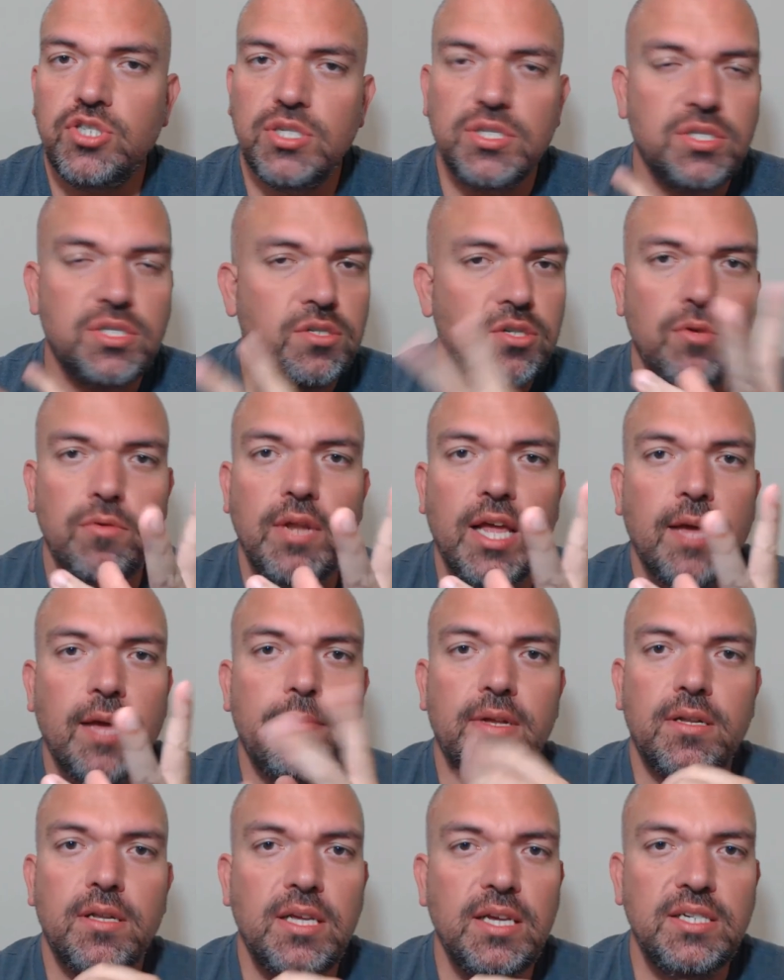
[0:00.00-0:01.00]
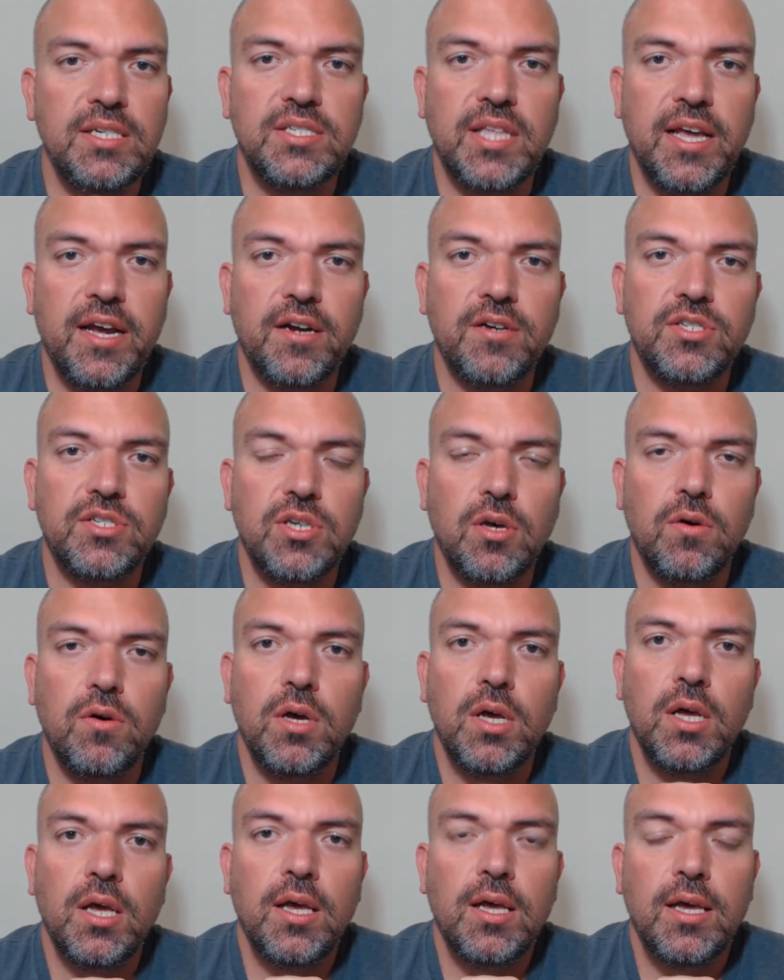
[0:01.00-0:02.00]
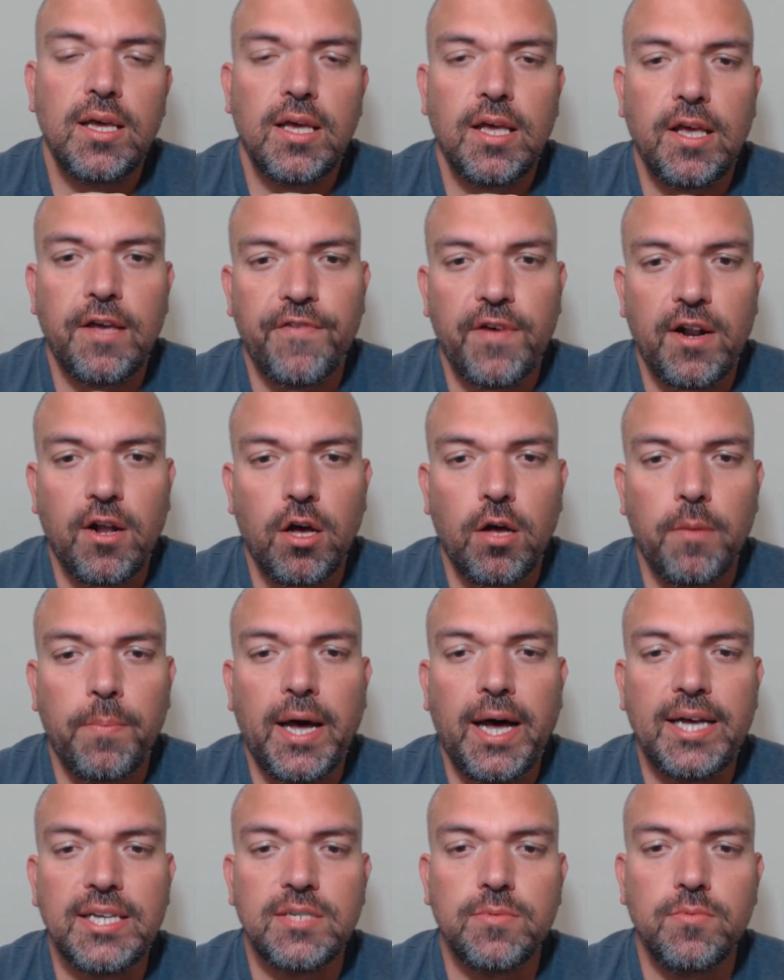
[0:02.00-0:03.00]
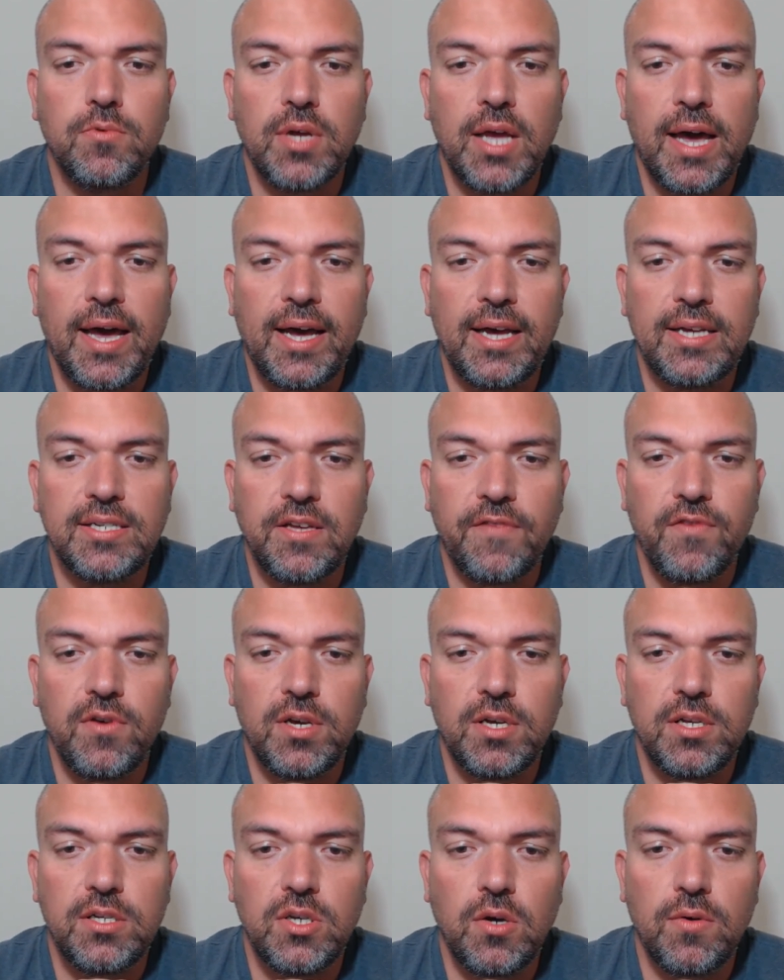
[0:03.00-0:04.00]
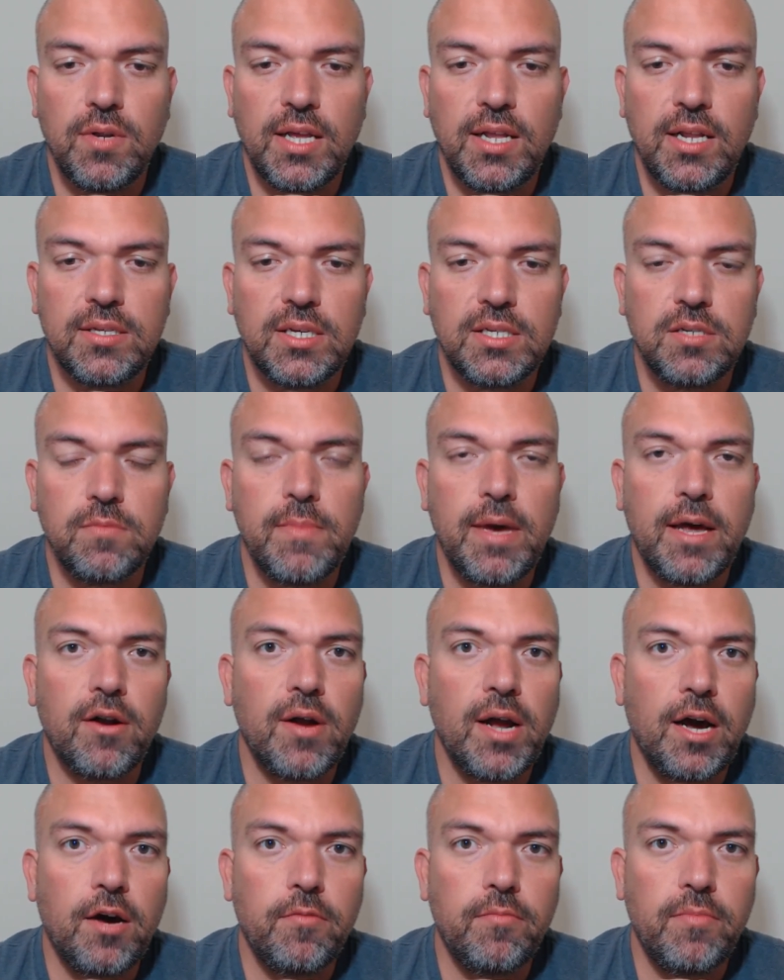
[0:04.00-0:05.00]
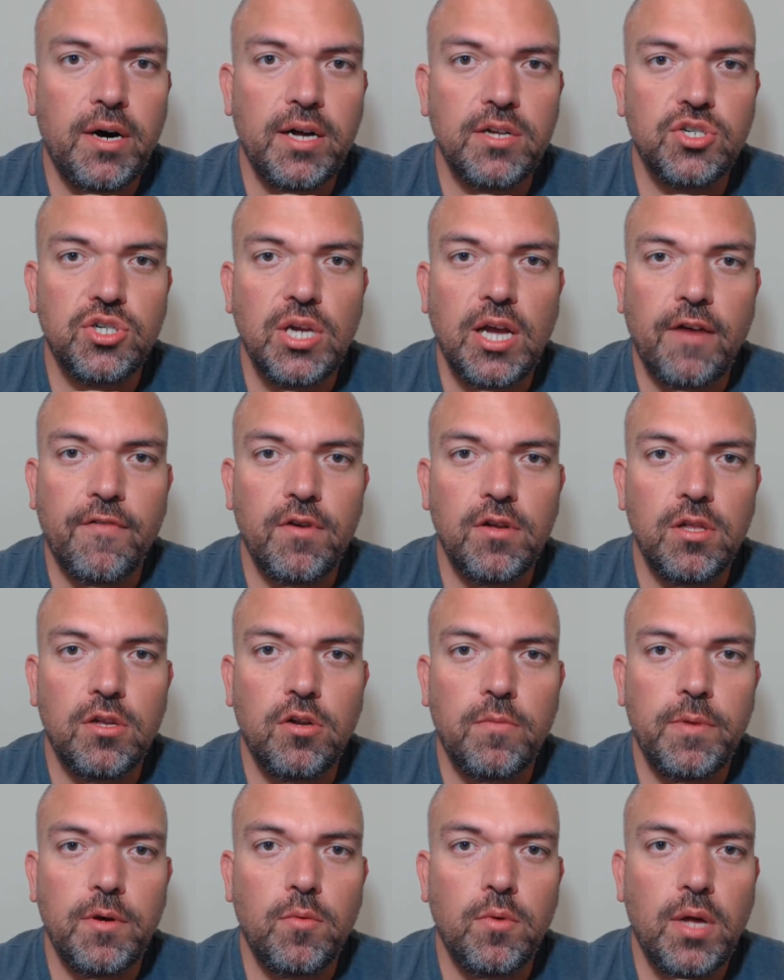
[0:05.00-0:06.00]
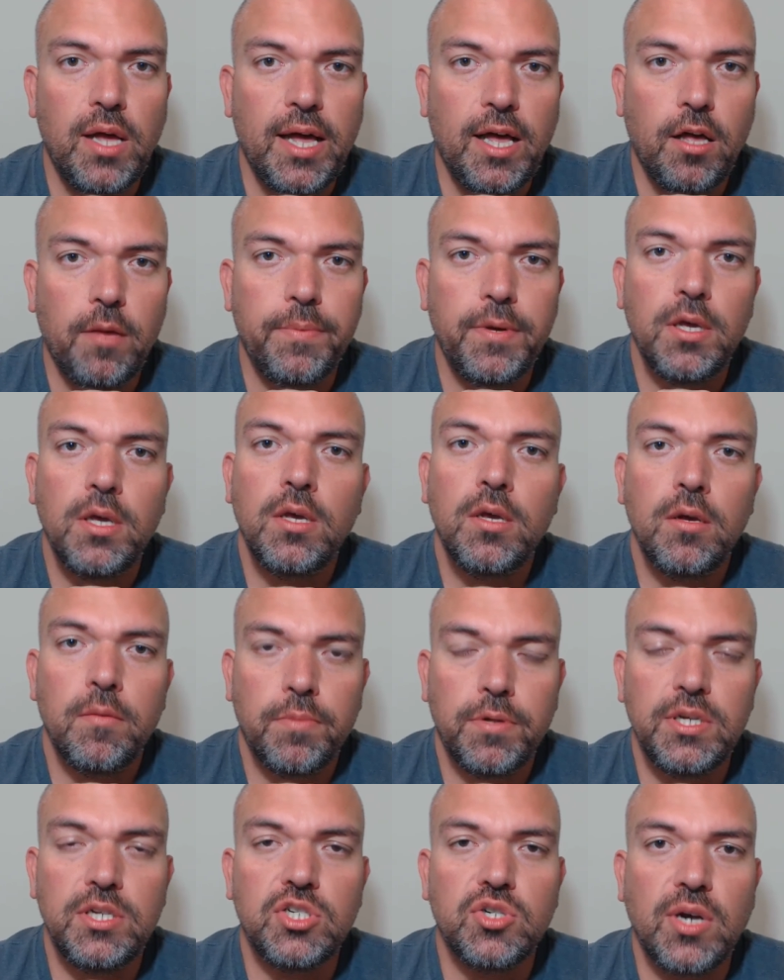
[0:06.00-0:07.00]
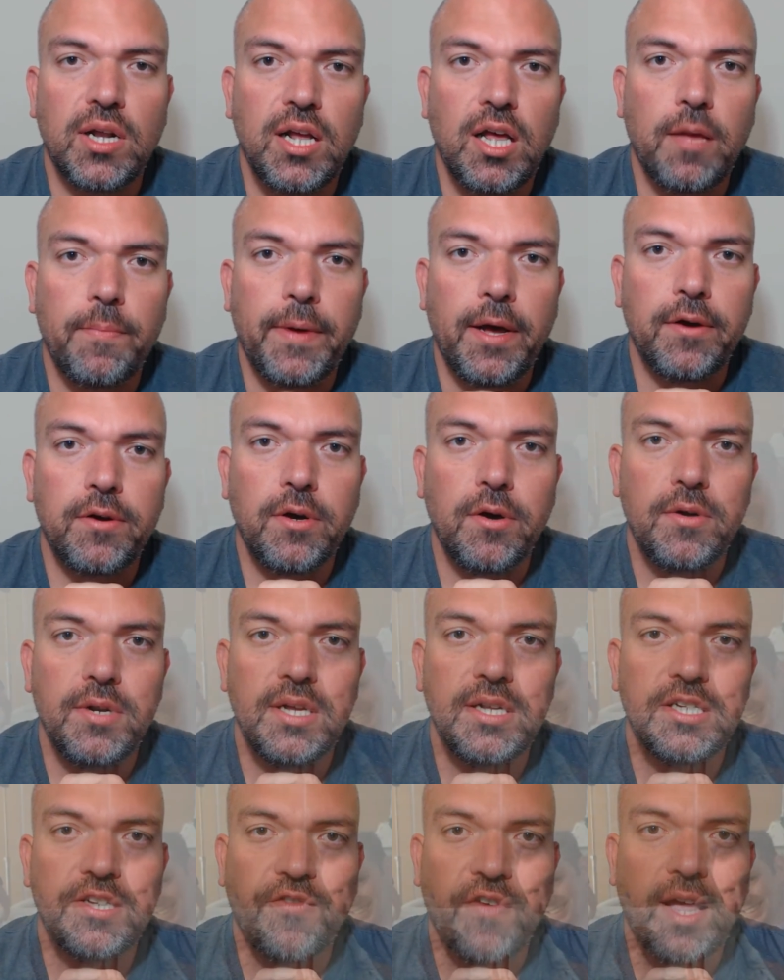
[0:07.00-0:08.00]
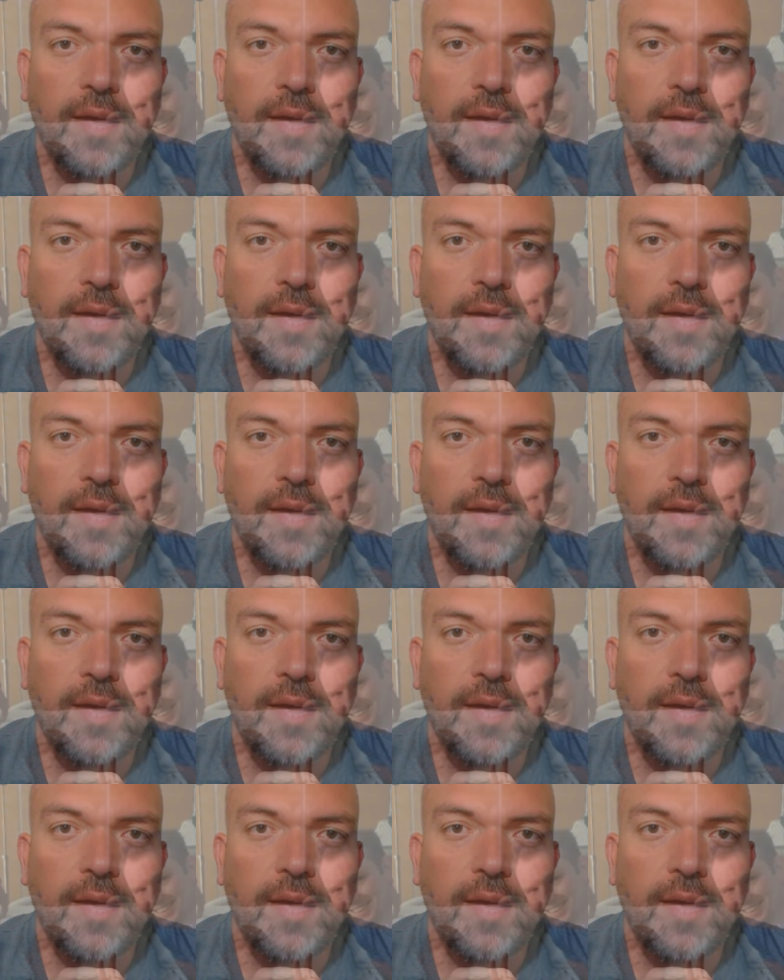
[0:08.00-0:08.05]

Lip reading: Just you name it, he's there. So if at all possible, guys, if you can donate, it doesn't matter how much. Every little bit will help. Please try to help out Cody and his